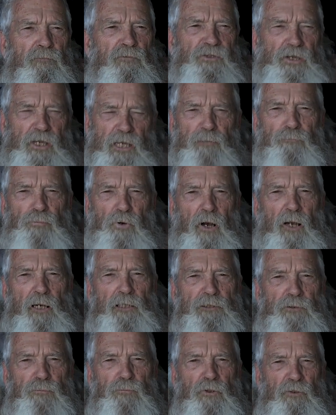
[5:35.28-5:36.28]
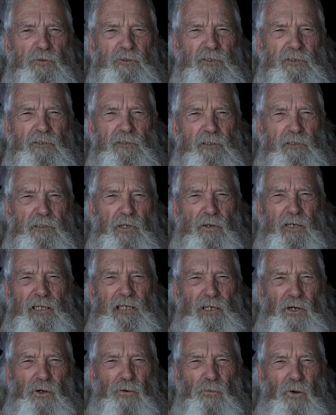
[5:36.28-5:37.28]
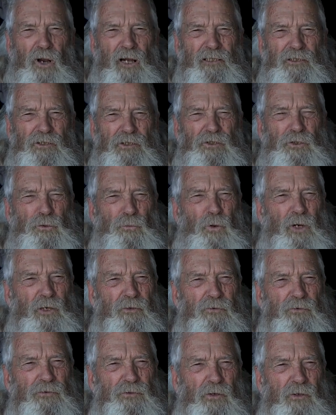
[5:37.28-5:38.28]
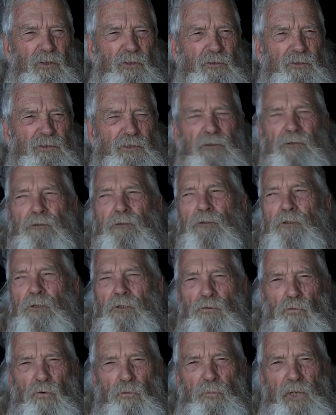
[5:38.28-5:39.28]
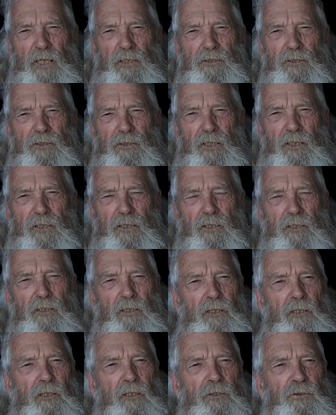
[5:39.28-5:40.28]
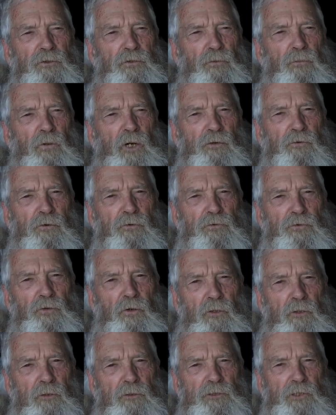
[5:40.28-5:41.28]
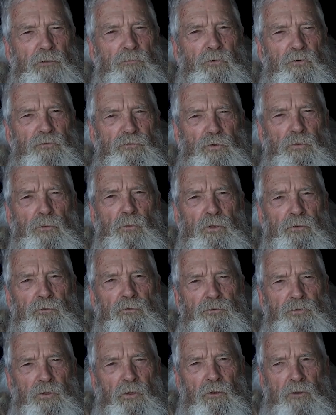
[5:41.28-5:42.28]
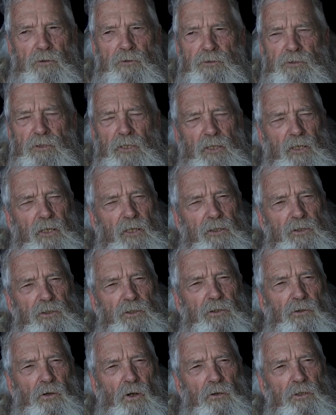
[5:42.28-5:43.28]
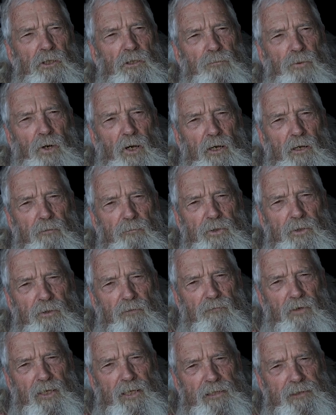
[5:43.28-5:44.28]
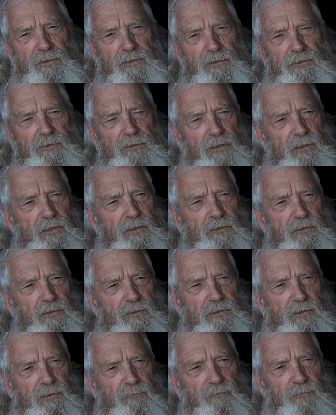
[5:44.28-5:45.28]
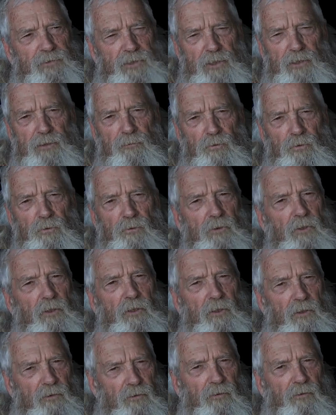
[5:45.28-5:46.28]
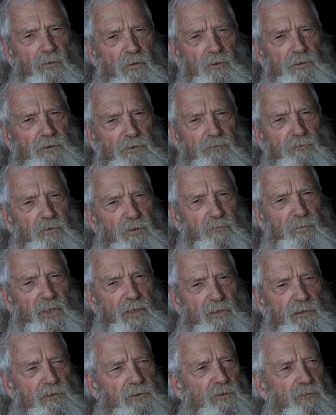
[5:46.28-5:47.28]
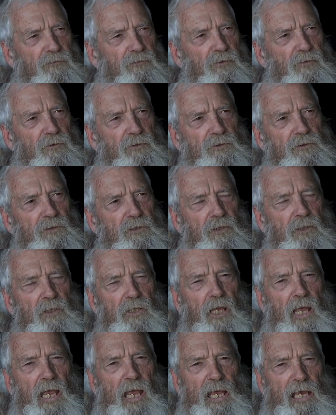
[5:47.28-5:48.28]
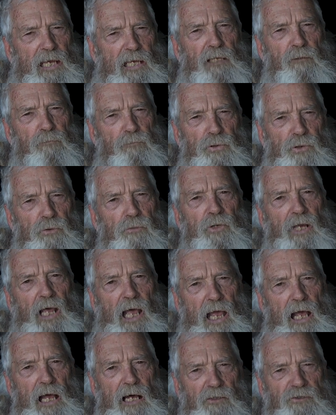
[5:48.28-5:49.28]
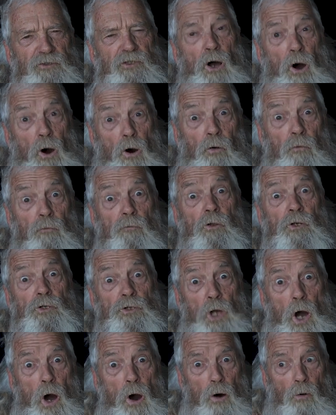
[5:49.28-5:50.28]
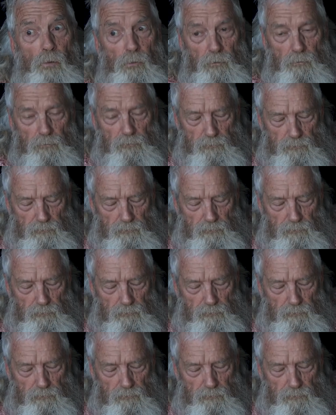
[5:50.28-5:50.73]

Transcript: share price was, did I get it right, $200? Can you imagine that? $200. And with $200, you could occupy a bit of land at Turnbull. There were lots of committees, of course, and build a house on the dole,